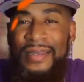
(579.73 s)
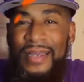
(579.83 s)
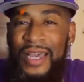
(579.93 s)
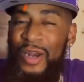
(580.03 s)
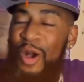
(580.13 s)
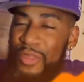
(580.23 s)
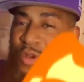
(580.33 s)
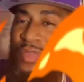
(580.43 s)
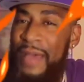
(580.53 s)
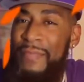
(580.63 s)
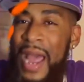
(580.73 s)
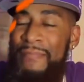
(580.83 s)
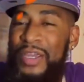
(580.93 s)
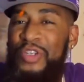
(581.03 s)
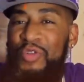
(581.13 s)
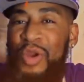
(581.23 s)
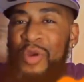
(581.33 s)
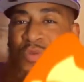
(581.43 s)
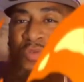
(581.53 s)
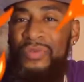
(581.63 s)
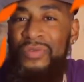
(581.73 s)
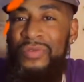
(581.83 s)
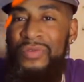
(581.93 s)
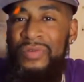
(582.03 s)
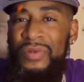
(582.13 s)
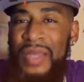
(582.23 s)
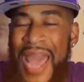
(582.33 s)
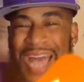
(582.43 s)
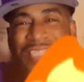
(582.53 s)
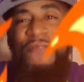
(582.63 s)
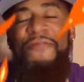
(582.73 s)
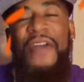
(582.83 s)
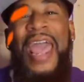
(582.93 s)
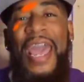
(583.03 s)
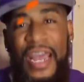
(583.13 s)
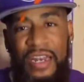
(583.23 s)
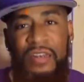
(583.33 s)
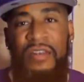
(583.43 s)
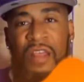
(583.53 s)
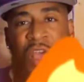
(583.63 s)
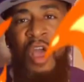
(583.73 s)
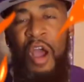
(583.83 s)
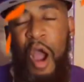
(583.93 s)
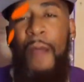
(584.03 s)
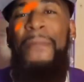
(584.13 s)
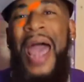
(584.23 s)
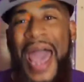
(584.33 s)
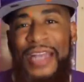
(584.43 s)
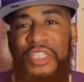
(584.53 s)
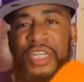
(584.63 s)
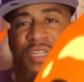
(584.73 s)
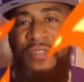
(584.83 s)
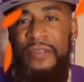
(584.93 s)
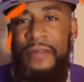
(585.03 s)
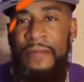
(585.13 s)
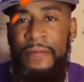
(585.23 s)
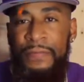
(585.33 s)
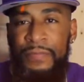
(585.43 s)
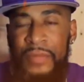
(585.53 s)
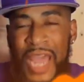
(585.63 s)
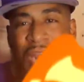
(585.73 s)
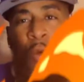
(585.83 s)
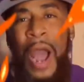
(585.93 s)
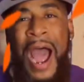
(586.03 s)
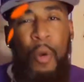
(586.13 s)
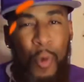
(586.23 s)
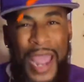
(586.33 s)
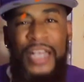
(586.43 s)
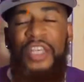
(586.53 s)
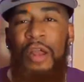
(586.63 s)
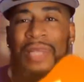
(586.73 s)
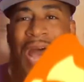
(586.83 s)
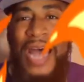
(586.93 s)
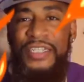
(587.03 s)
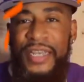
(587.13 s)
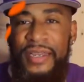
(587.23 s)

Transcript: And although that might be true, as a fan, our passion kind of outweighs our logic.